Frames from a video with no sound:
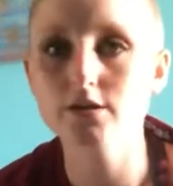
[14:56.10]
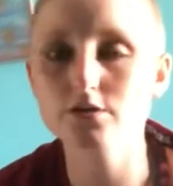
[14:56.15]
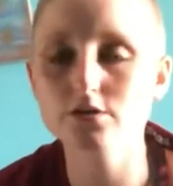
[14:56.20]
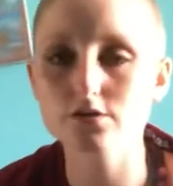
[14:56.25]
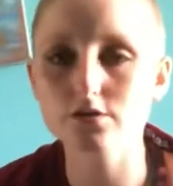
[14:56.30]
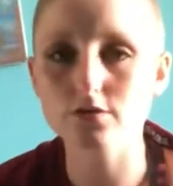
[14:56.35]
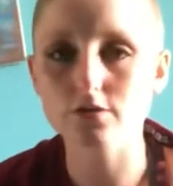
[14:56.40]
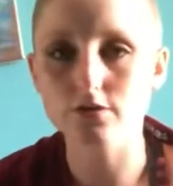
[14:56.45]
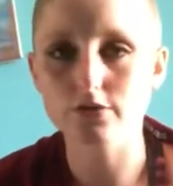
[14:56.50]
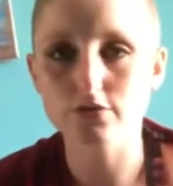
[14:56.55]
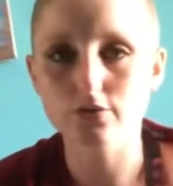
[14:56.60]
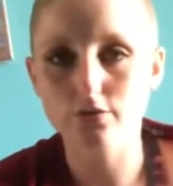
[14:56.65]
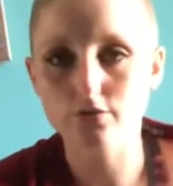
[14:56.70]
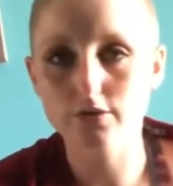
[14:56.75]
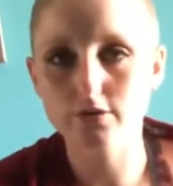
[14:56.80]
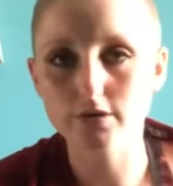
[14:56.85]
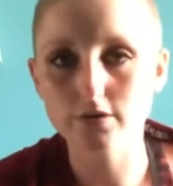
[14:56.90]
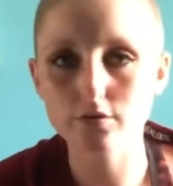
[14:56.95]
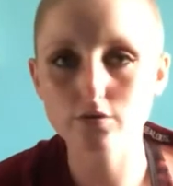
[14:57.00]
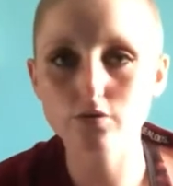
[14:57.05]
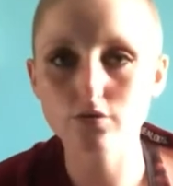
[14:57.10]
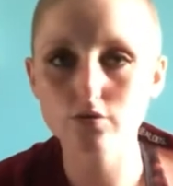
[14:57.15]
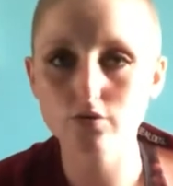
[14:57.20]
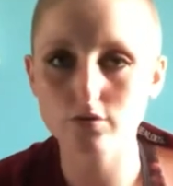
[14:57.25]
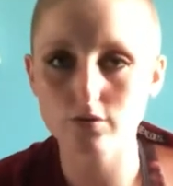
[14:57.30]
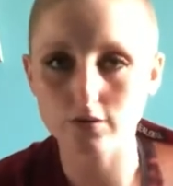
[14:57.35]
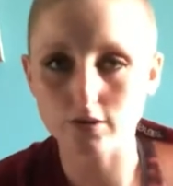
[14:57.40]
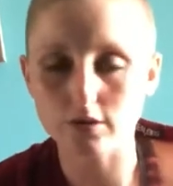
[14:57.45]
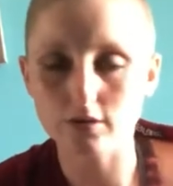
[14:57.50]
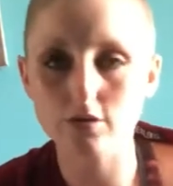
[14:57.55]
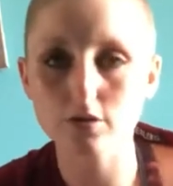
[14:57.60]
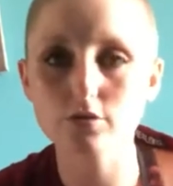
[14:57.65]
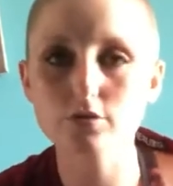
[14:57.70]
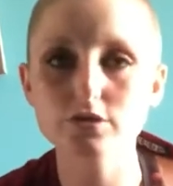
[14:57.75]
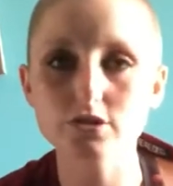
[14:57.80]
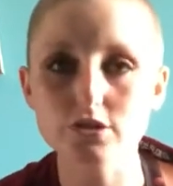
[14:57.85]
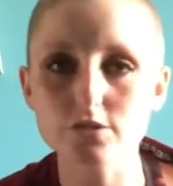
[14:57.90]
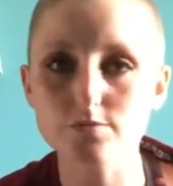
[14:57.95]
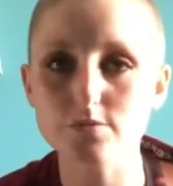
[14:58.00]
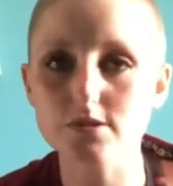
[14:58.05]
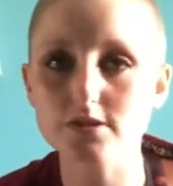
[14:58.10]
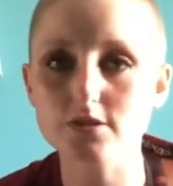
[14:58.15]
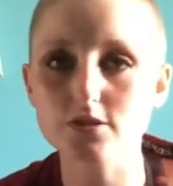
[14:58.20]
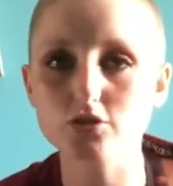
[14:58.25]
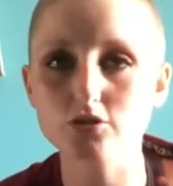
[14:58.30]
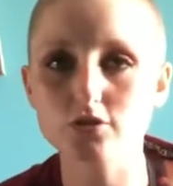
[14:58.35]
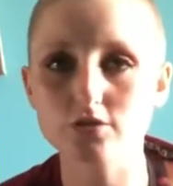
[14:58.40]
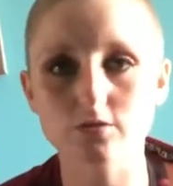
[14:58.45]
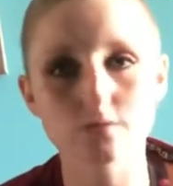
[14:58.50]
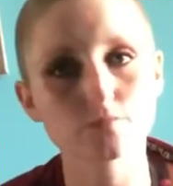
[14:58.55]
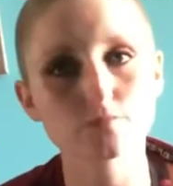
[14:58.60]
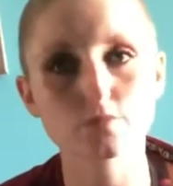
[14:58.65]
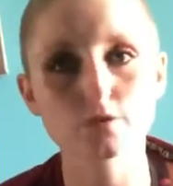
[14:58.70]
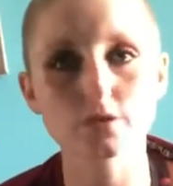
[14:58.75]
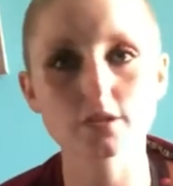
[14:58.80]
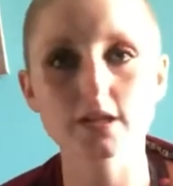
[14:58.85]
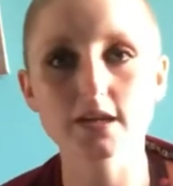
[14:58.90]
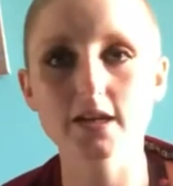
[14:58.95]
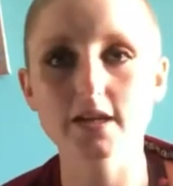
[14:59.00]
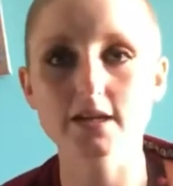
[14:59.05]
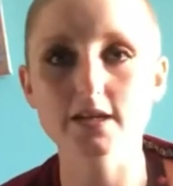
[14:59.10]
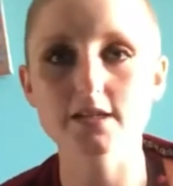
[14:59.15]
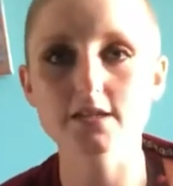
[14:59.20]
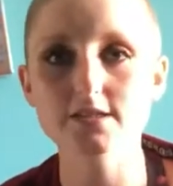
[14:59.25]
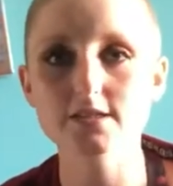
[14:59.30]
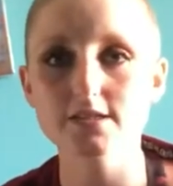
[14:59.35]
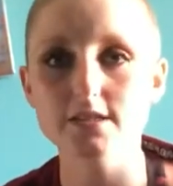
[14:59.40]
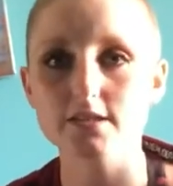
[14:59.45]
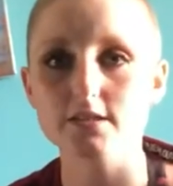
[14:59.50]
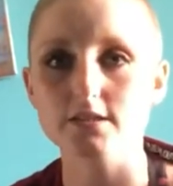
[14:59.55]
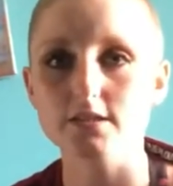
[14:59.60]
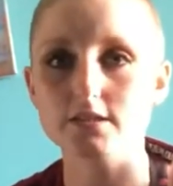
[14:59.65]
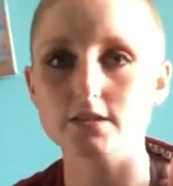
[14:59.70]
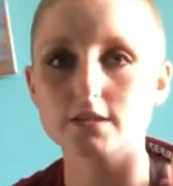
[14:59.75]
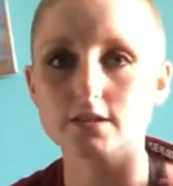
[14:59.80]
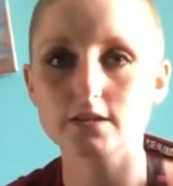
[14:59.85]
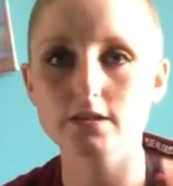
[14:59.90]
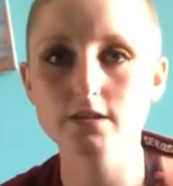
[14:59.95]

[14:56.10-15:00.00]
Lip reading: so that you're in a lotus position with the leg extended.